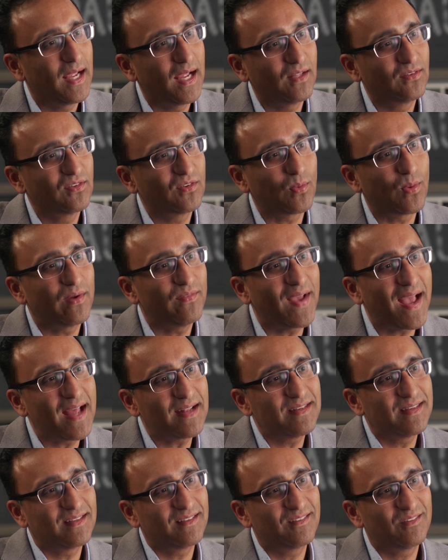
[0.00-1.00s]
And so I've
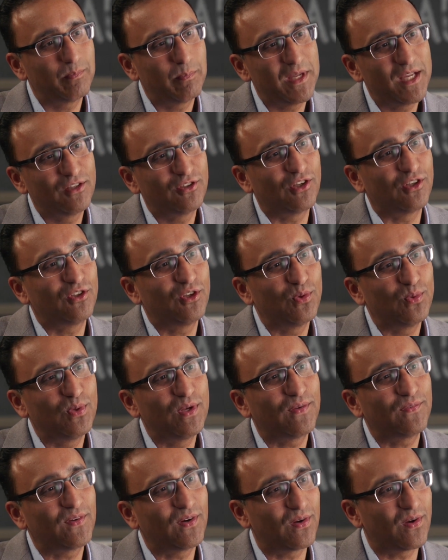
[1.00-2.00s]
had to speak to two
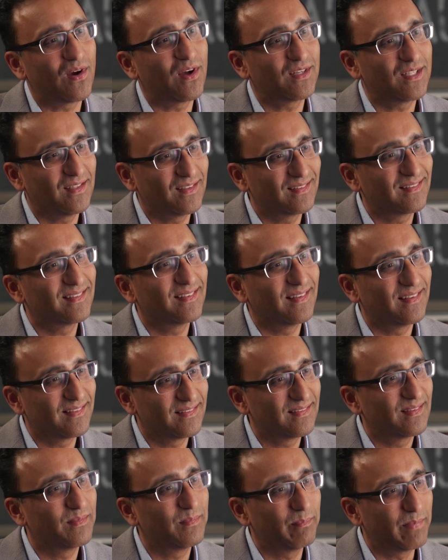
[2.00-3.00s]
different
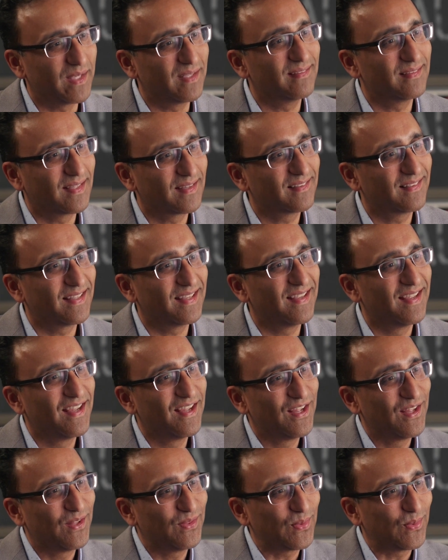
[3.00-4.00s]
audiences, basically
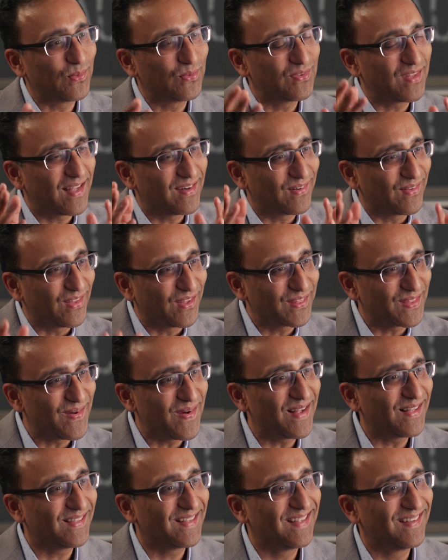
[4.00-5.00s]
those that are the
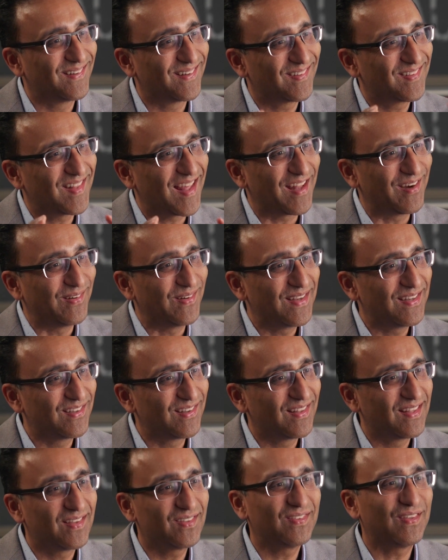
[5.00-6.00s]
thought leaders that are
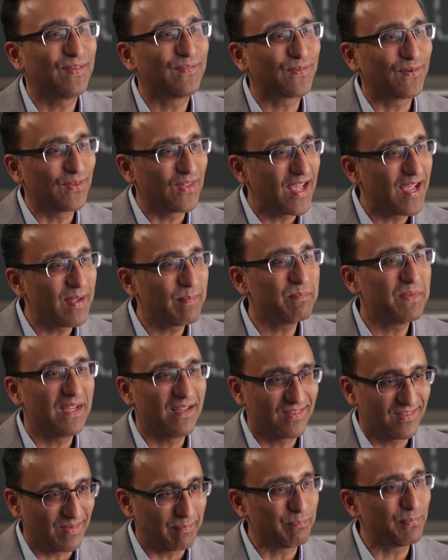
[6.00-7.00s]
into this. And for them,
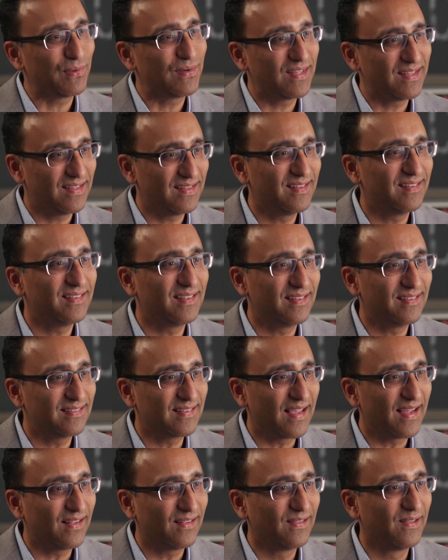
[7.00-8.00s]
it's a pretty easy
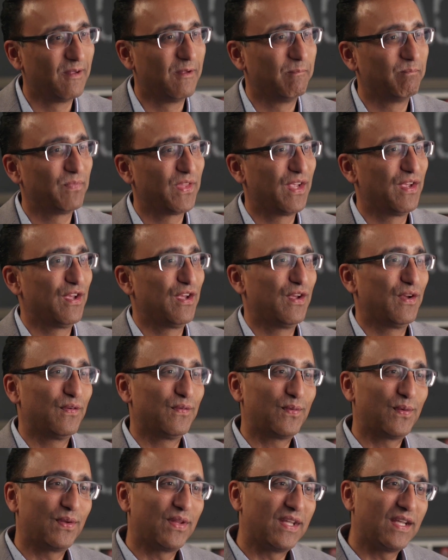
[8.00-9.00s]
sell.
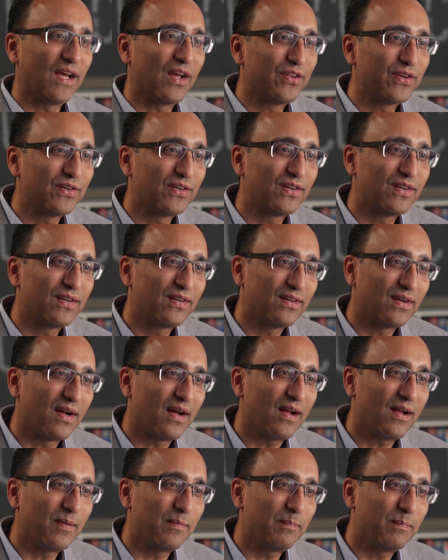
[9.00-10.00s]
For the other
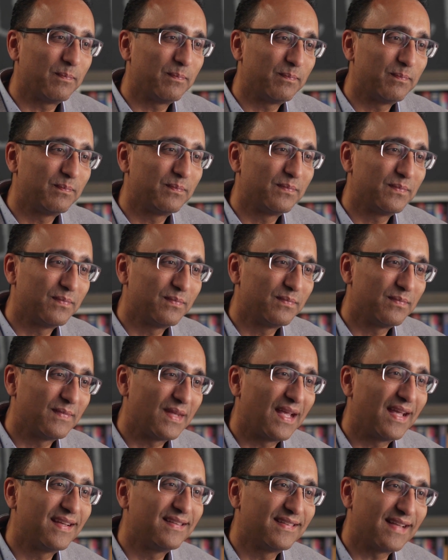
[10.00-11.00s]
um,
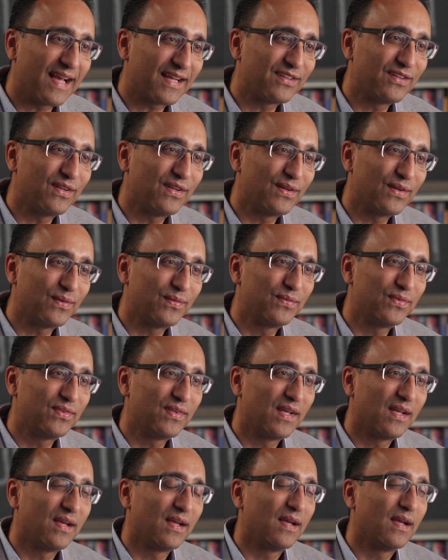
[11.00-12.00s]

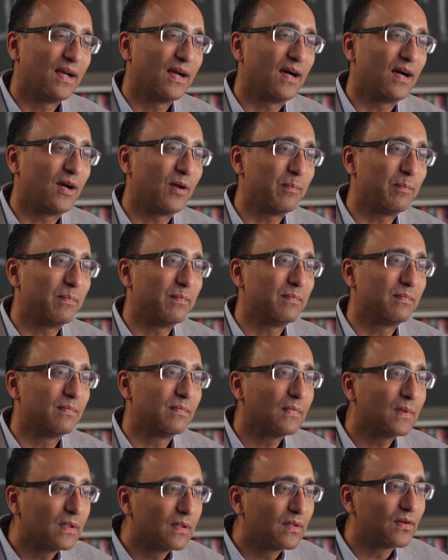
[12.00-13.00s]
executives, um,
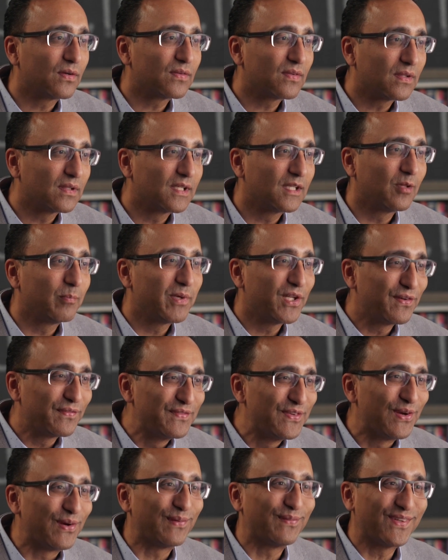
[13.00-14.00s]
there's a little bit of
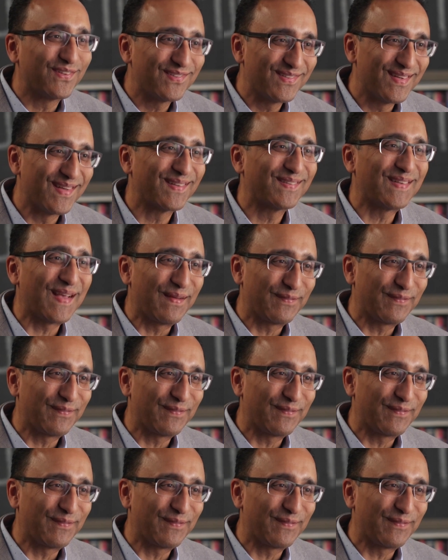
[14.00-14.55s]
nervousness